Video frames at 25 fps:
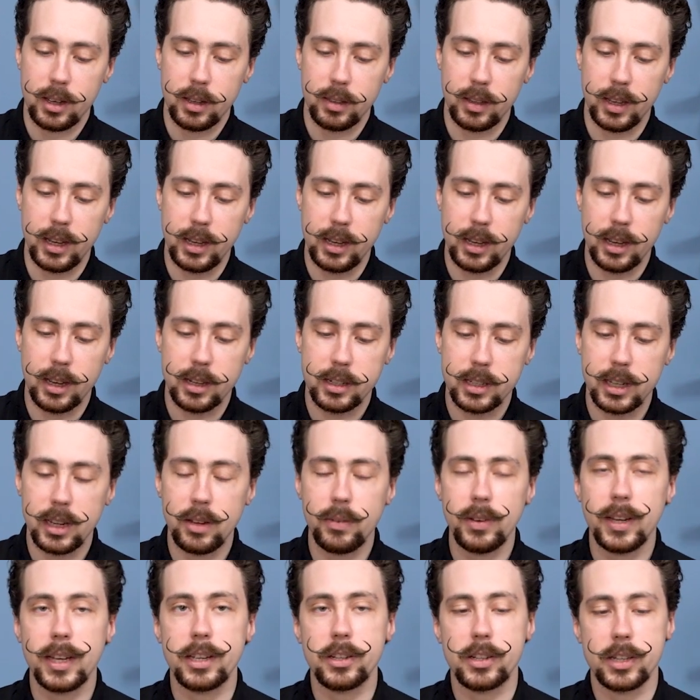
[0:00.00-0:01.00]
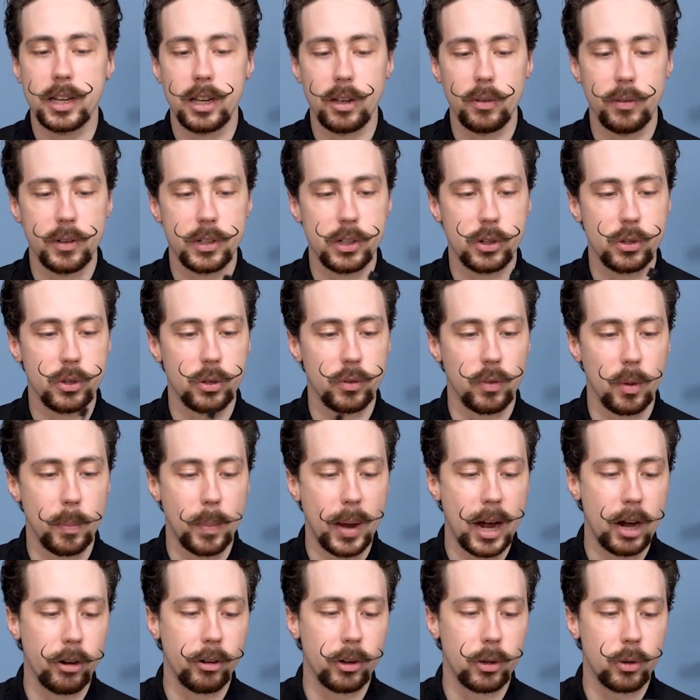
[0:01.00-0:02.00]
The sleeving itself is a sort of a
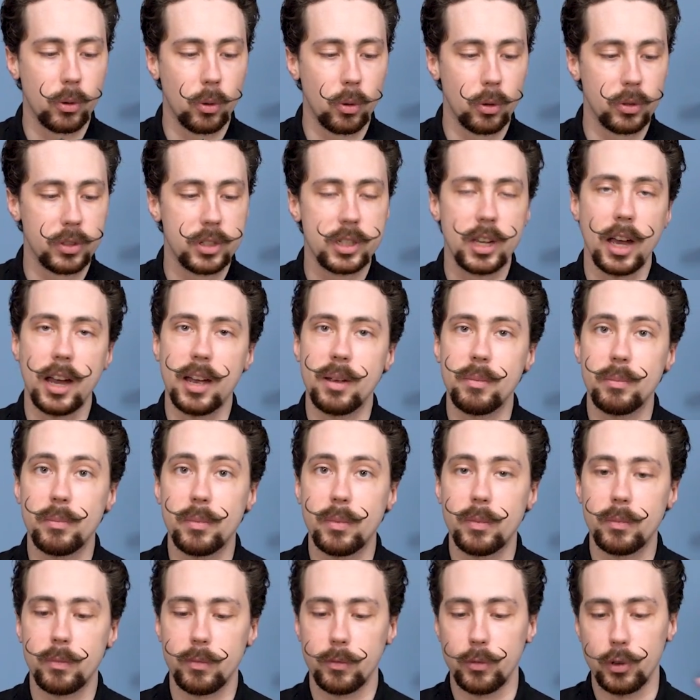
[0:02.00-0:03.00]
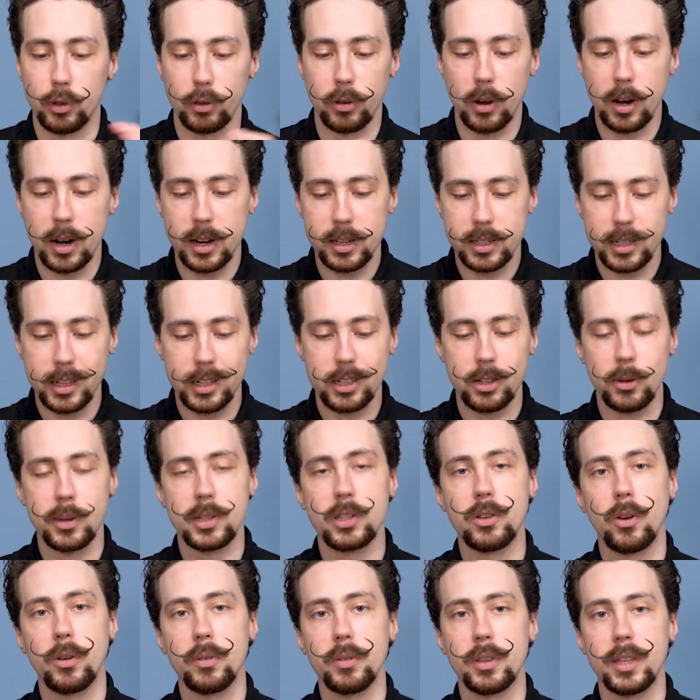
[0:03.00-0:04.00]
paracord type variety, so
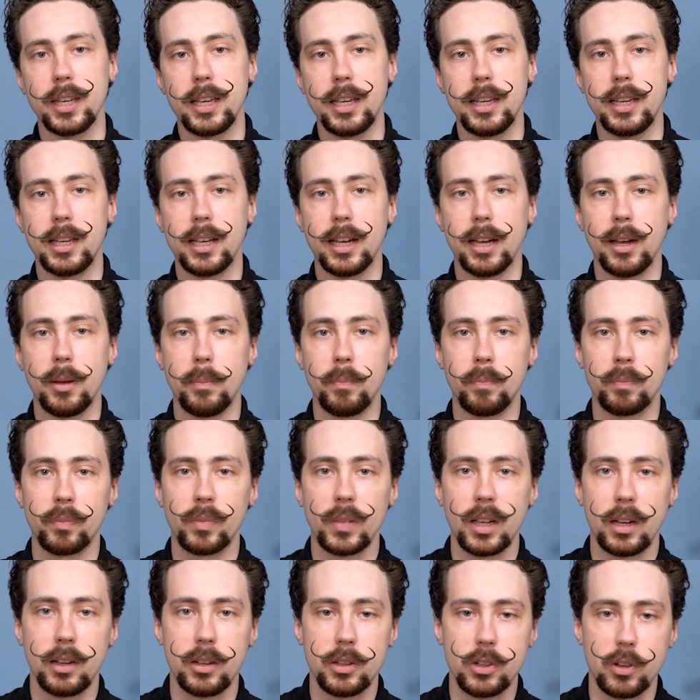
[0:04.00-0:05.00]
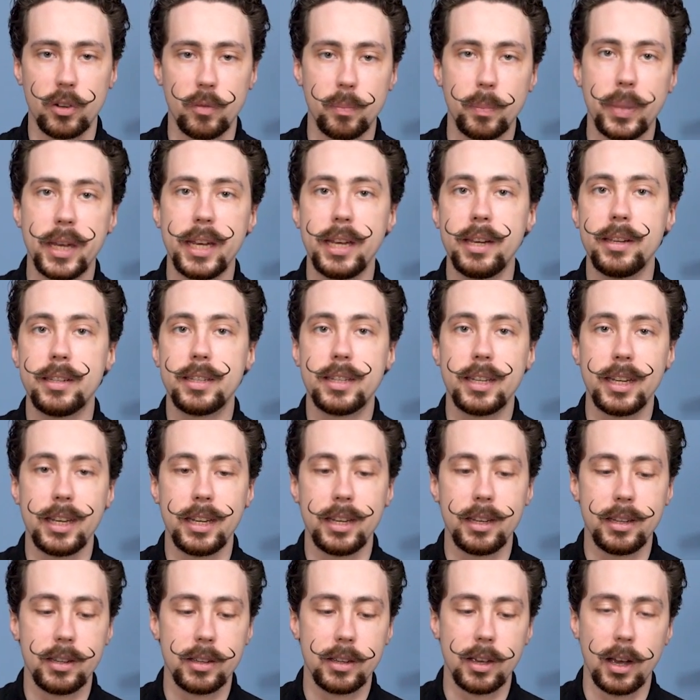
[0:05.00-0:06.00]
it's not the sort of
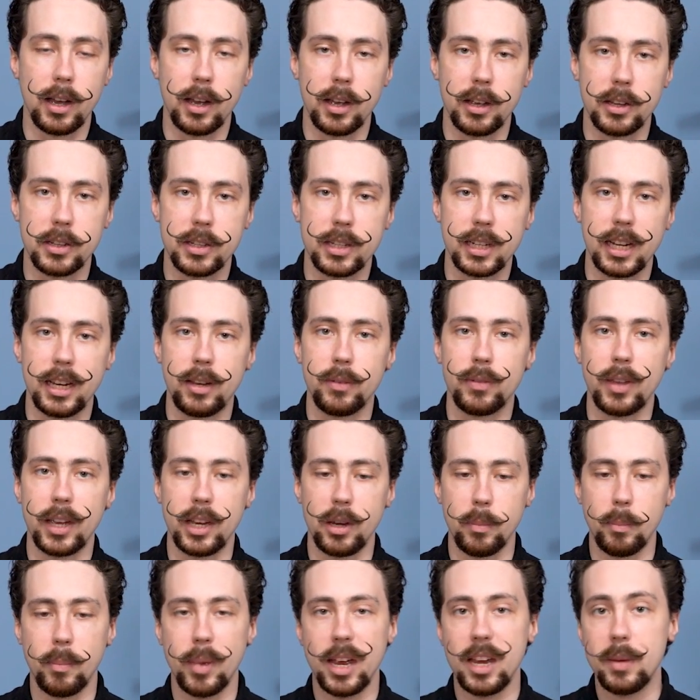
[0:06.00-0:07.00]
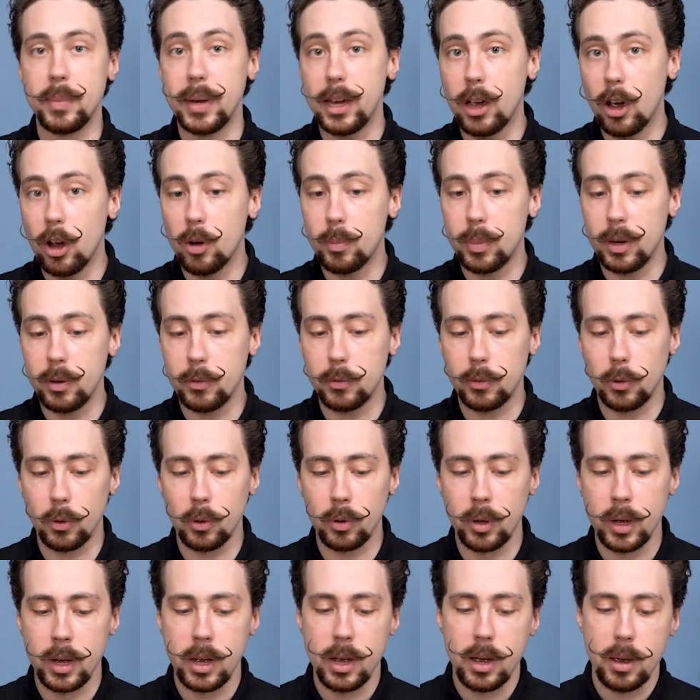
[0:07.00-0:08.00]
PT sleeve that you may be hoping
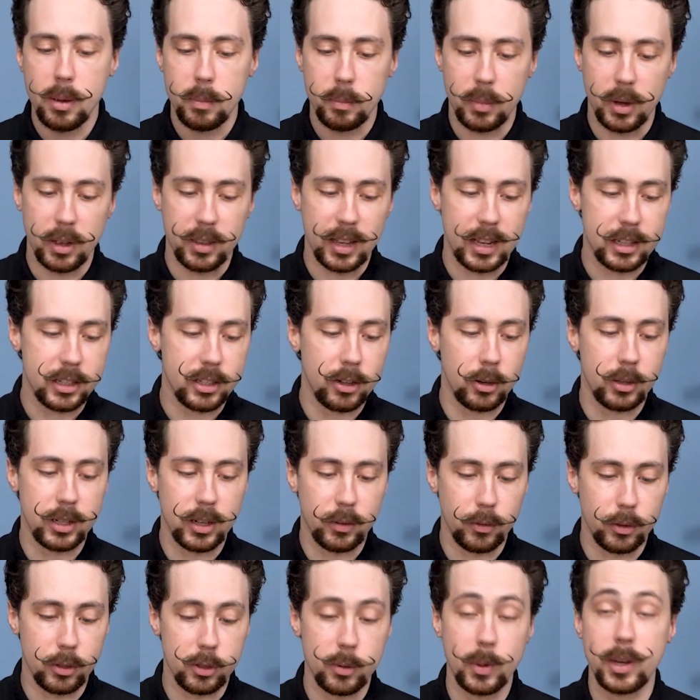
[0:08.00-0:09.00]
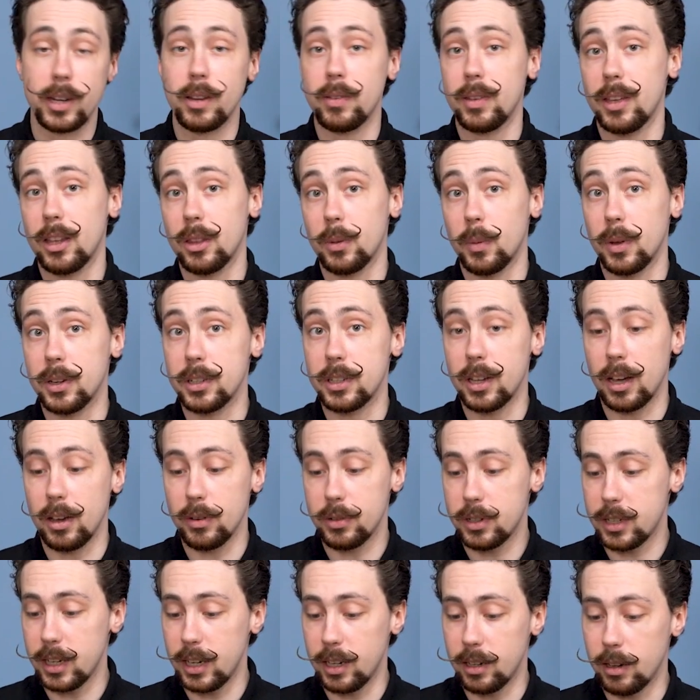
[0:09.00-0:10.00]
for, but that's no different to any of the other ones that
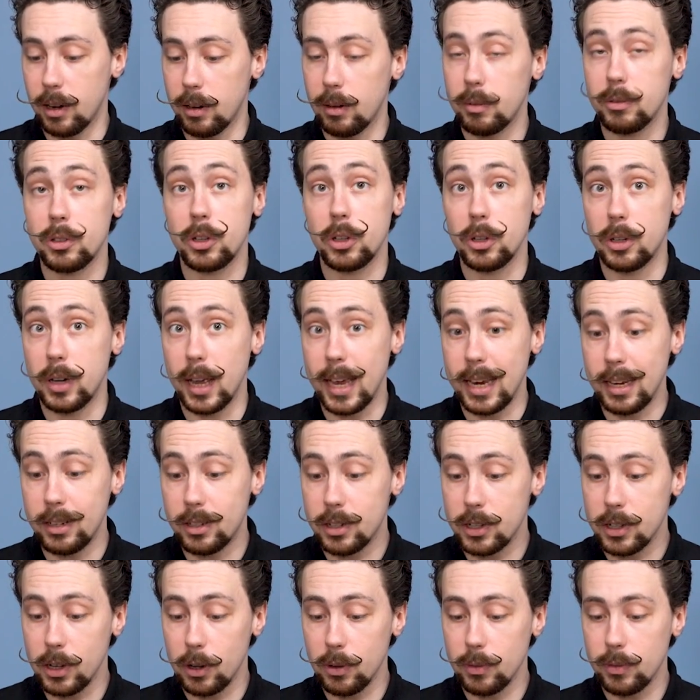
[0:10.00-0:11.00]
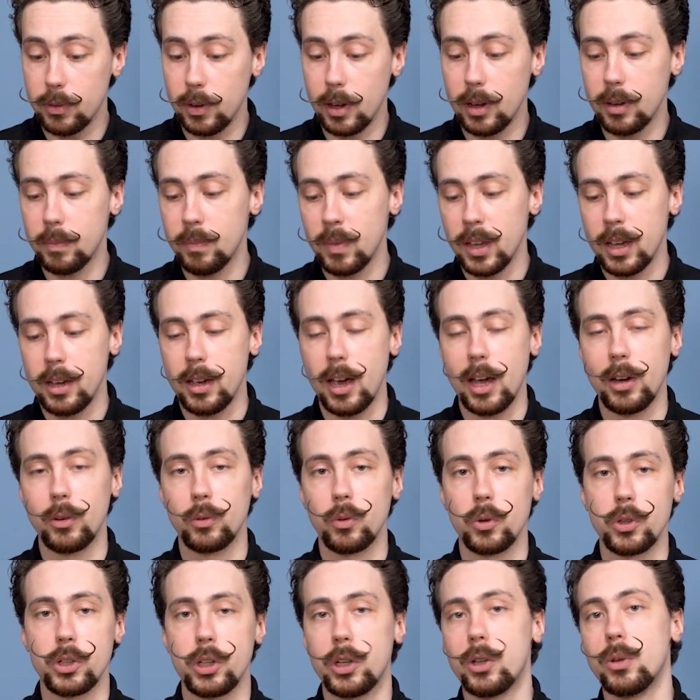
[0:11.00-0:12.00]
I've seen to date so far. And of
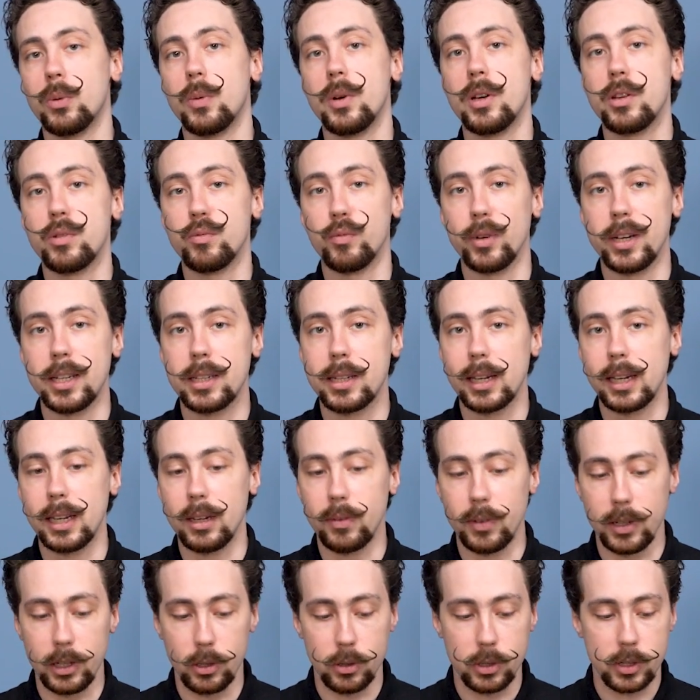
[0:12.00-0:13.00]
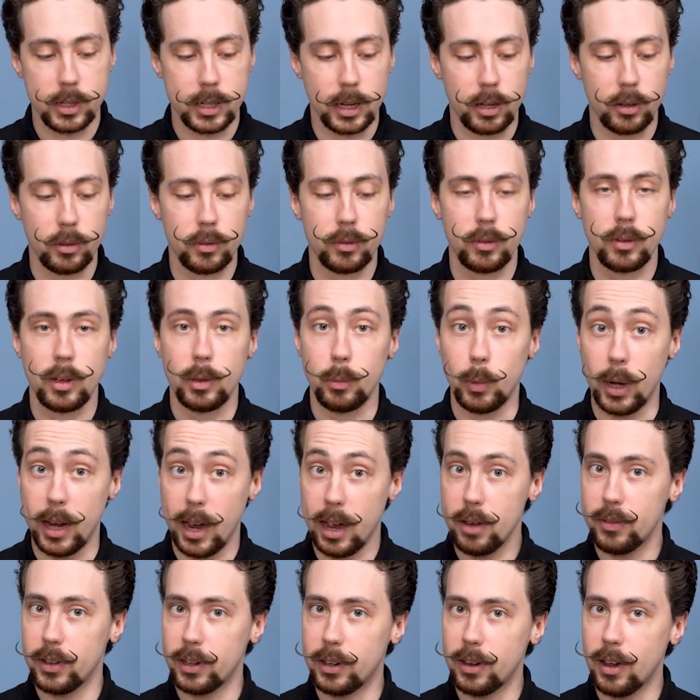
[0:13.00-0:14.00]
course you can always re-sleeve it yourself. We
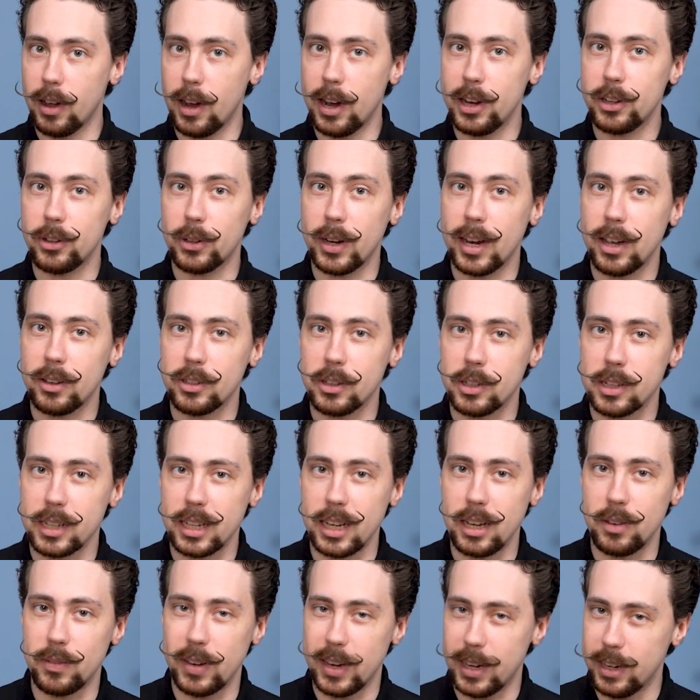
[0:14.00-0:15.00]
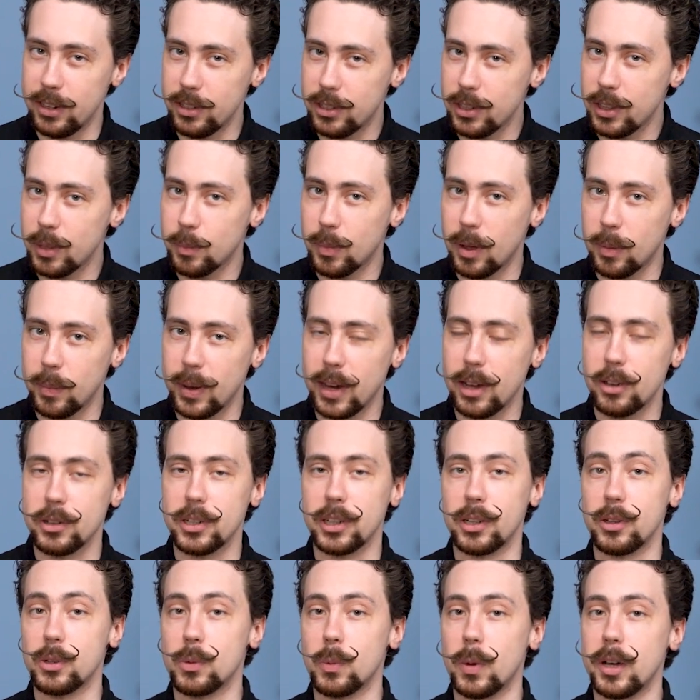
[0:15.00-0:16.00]
have a guide on how to sleeve into the pump
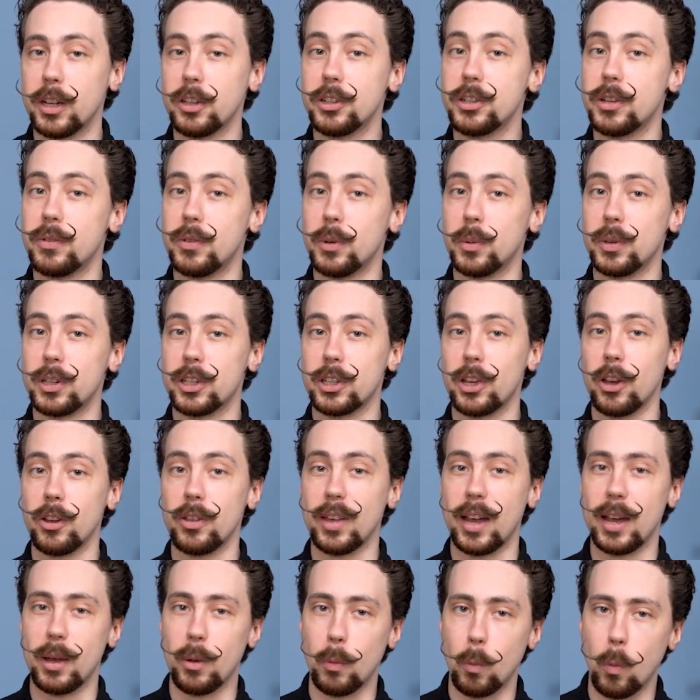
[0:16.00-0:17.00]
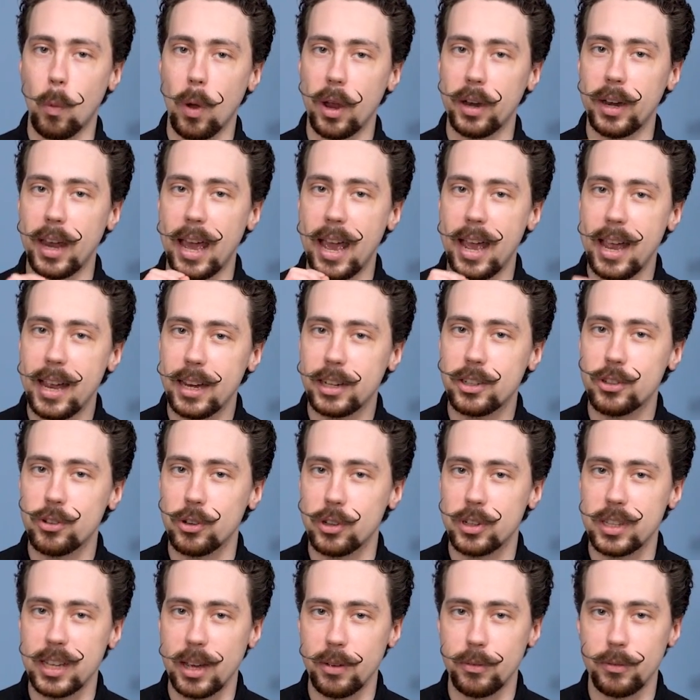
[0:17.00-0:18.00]
housing as well, so if you want to go that one extra
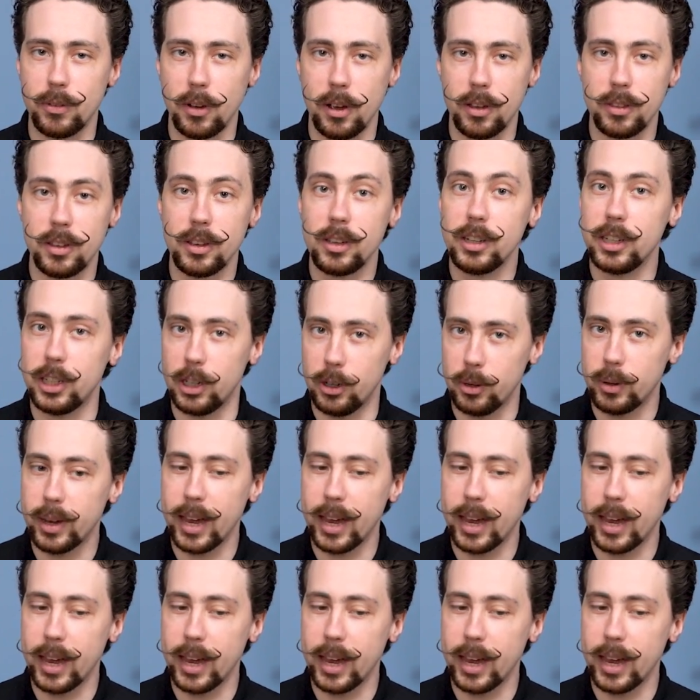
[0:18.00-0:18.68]
step further, you